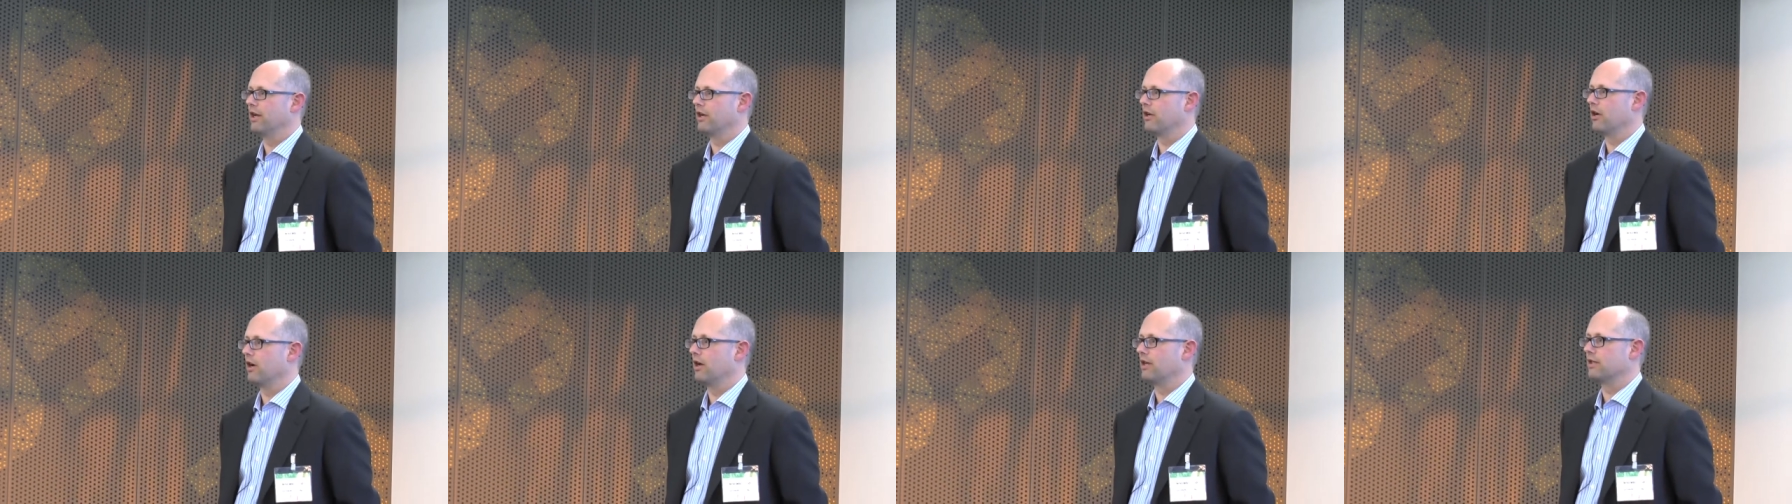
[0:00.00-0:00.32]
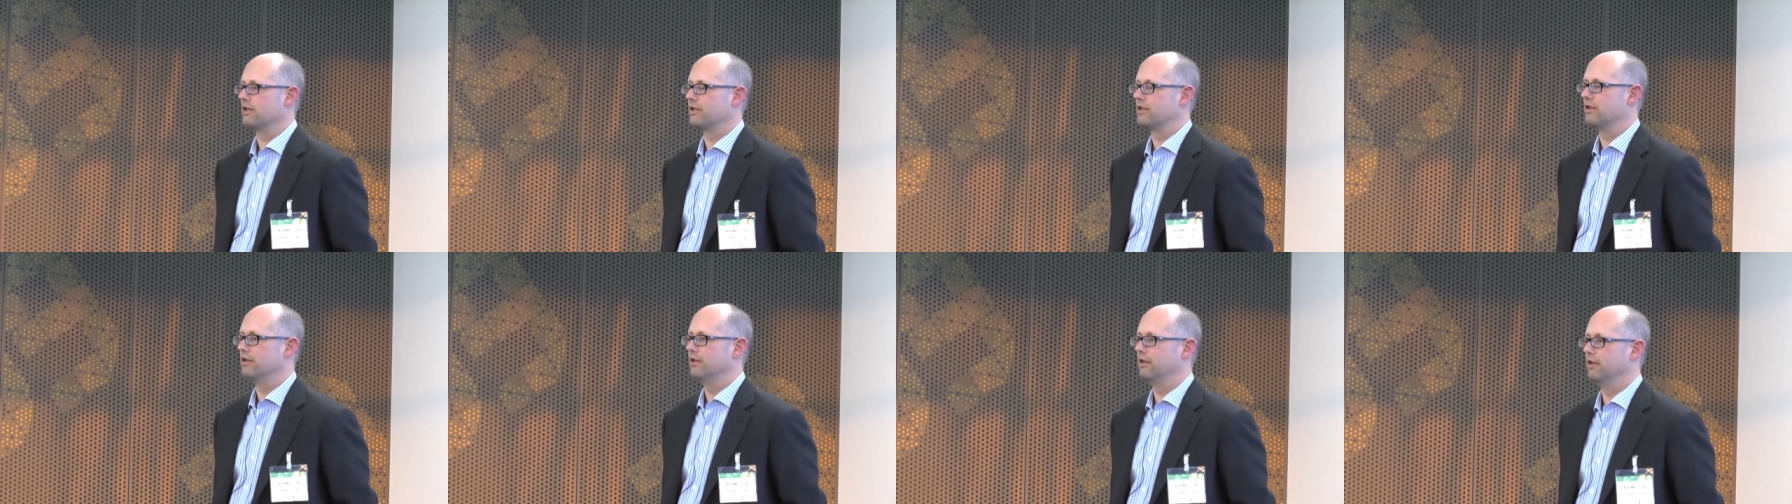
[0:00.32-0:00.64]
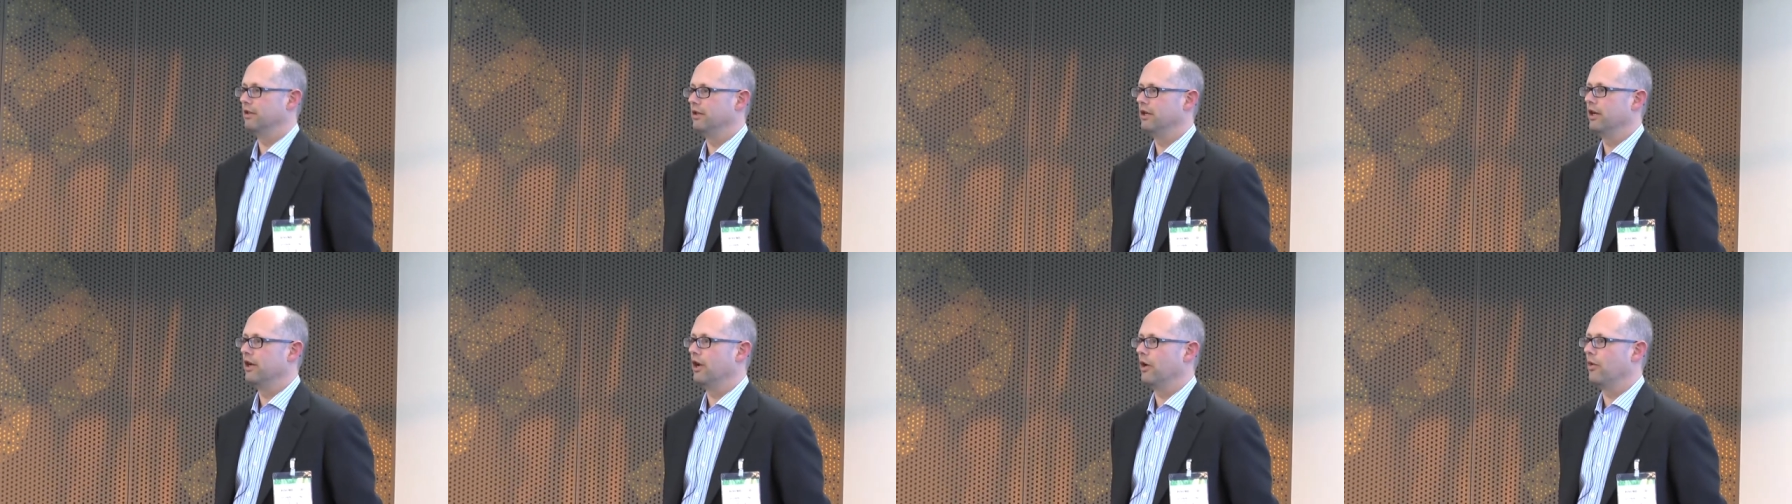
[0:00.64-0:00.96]
It costs,
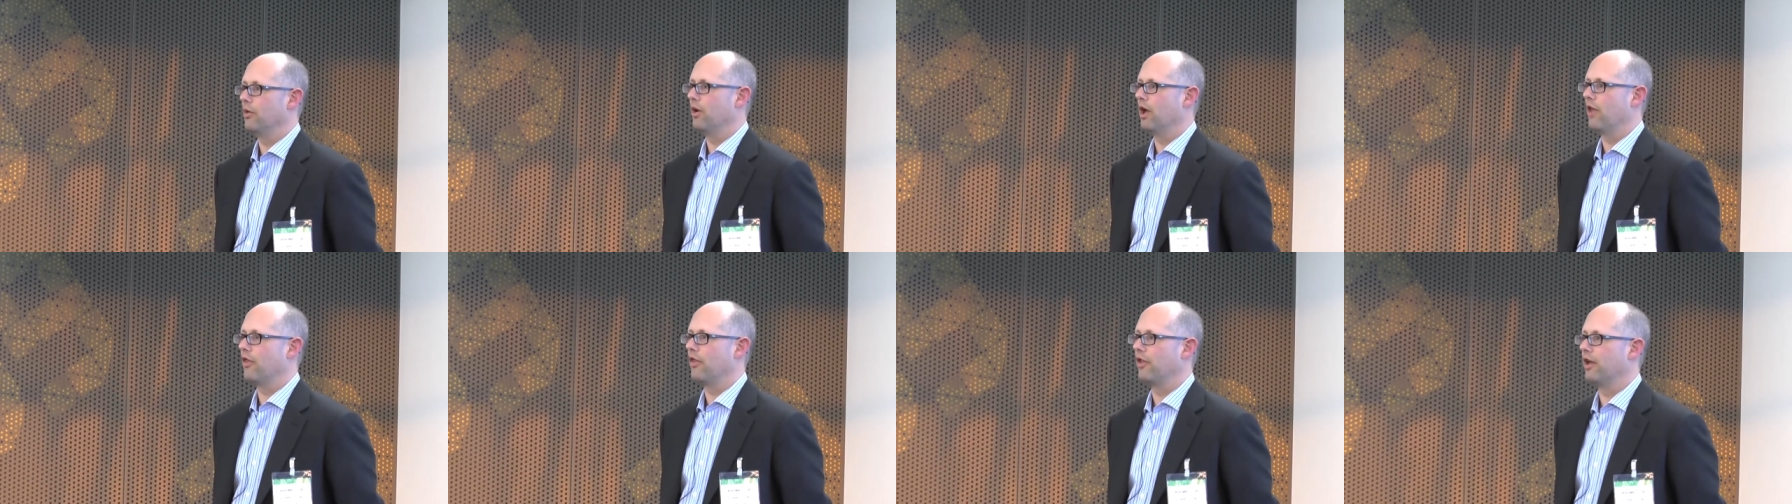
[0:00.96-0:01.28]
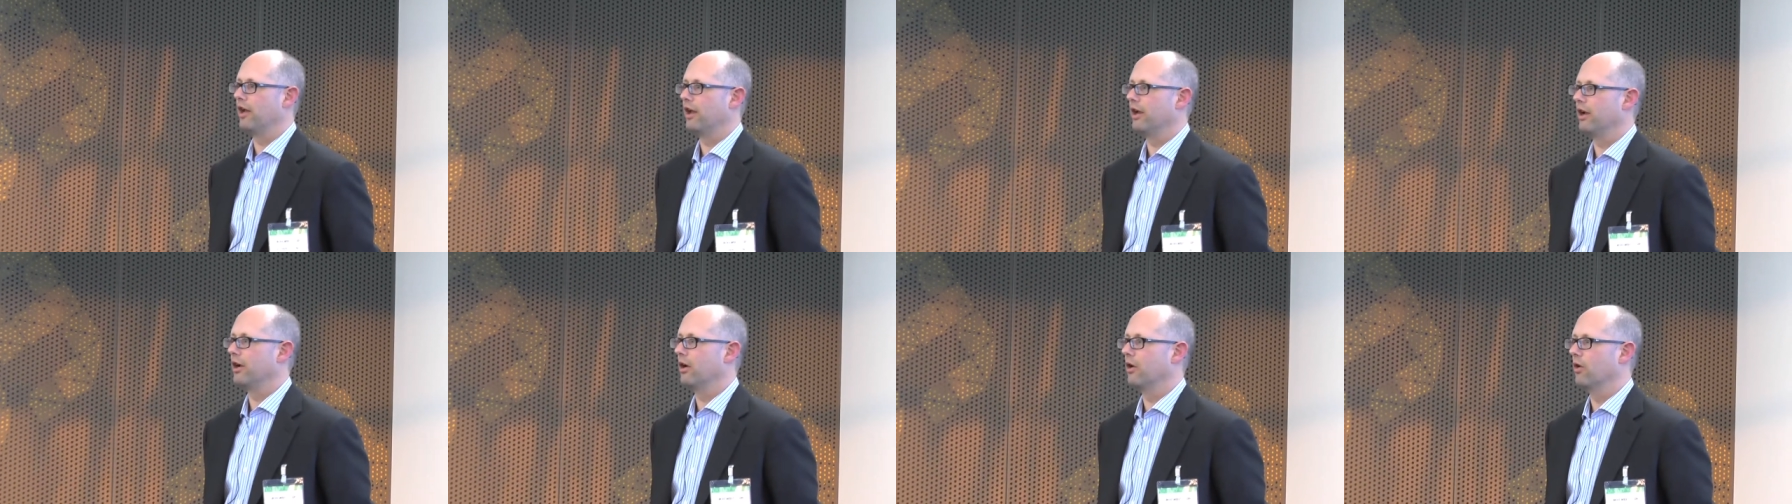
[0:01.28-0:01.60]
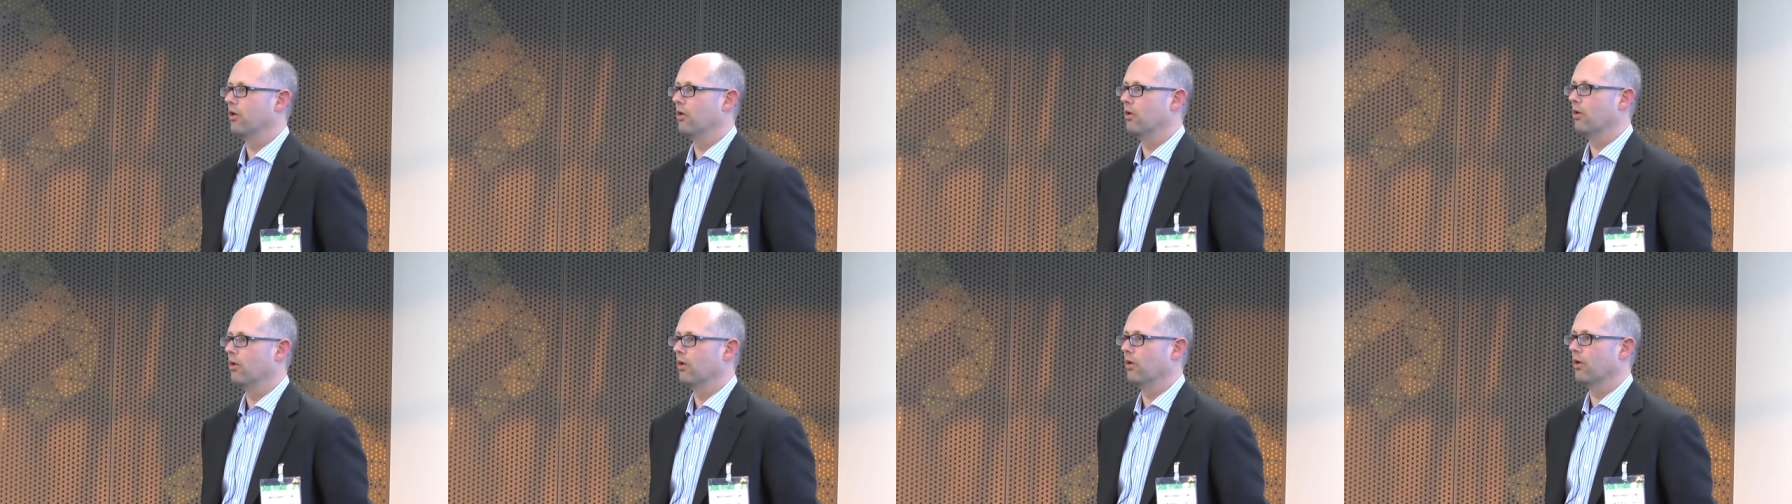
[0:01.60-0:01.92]
you know, nothing
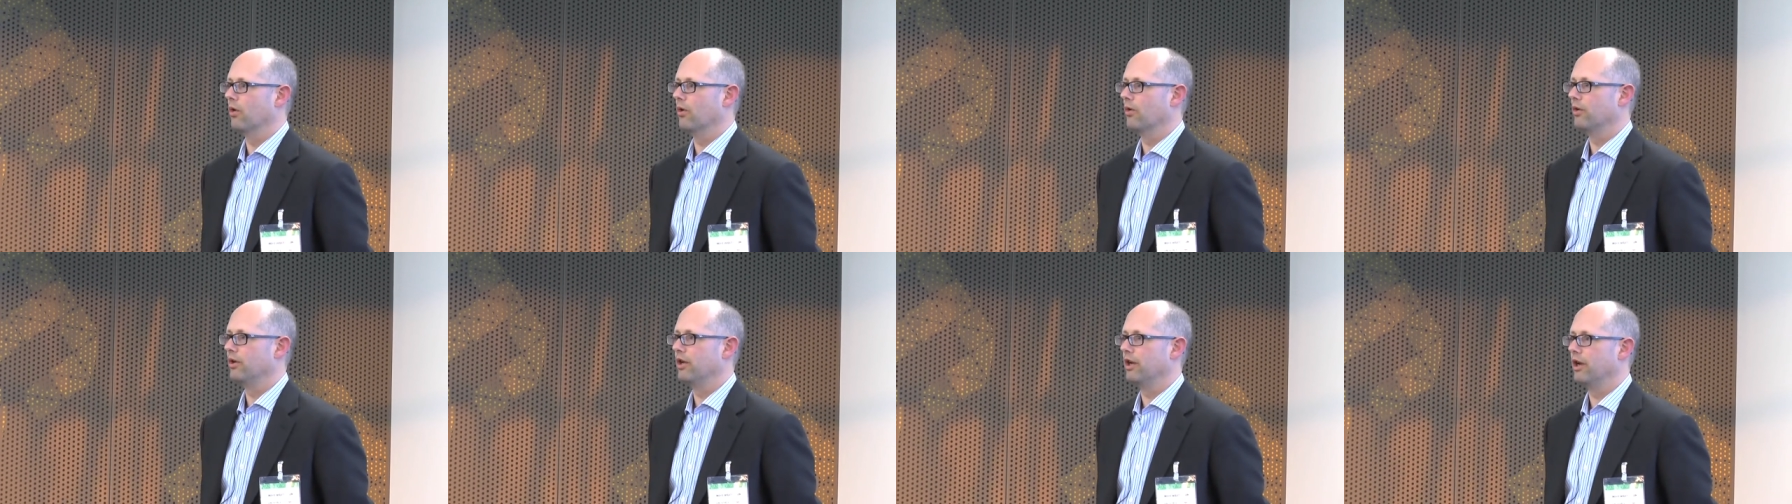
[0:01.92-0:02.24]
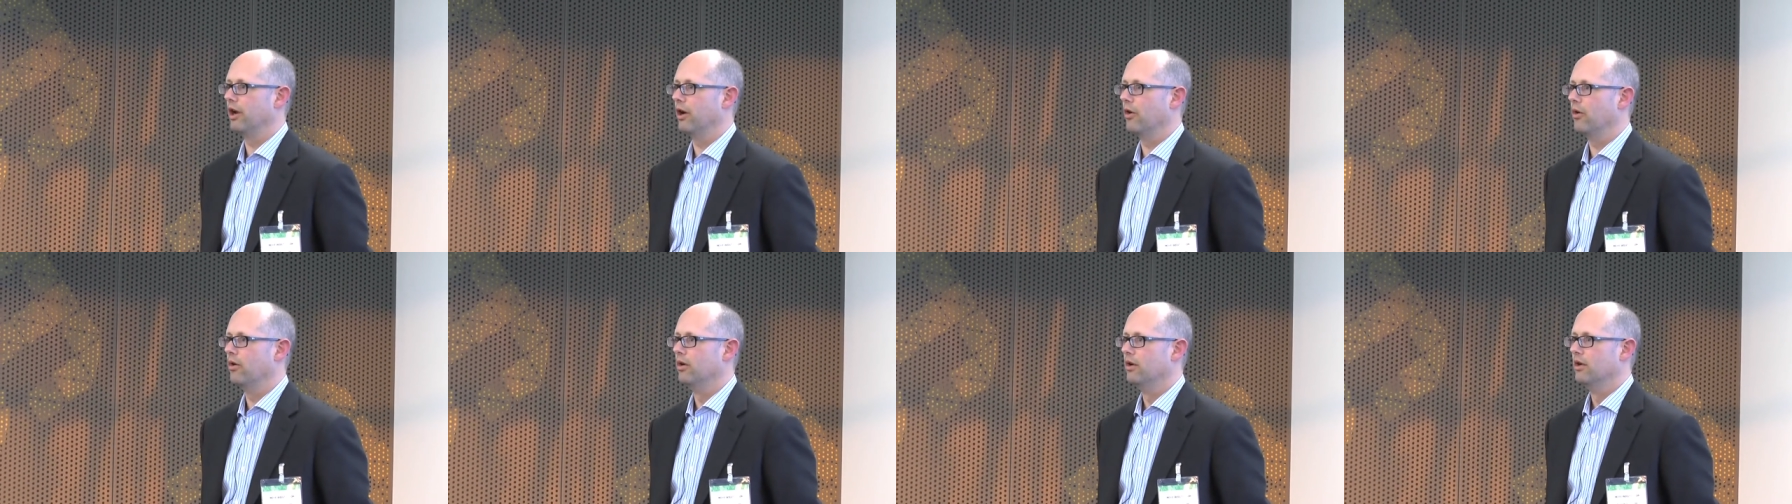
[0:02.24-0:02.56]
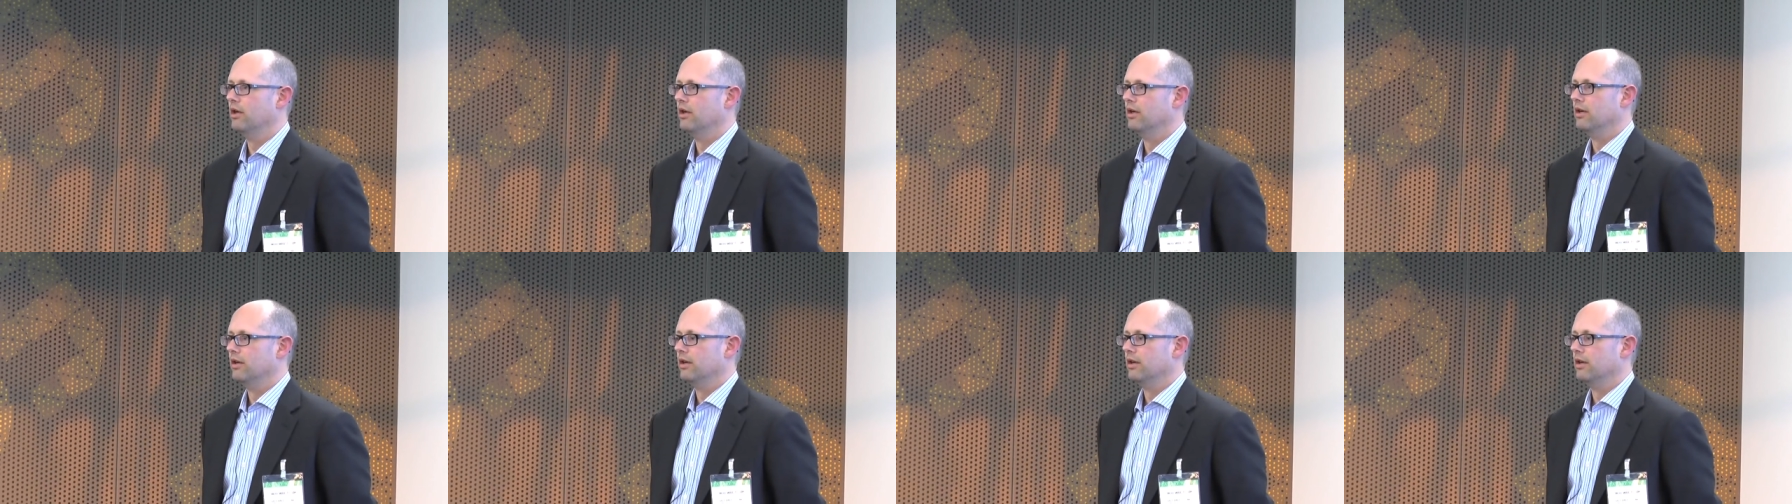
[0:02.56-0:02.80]
or, you know,